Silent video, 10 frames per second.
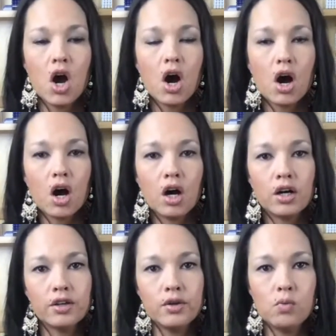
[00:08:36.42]

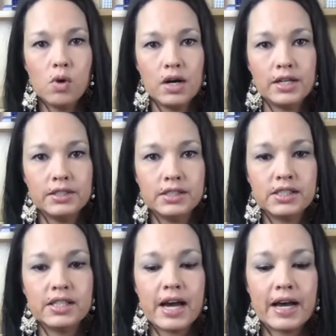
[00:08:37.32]
are the ones
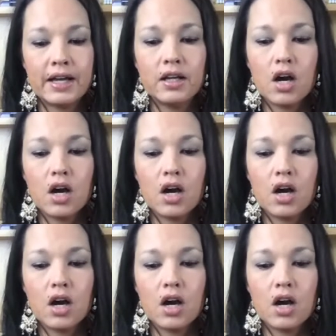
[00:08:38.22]
that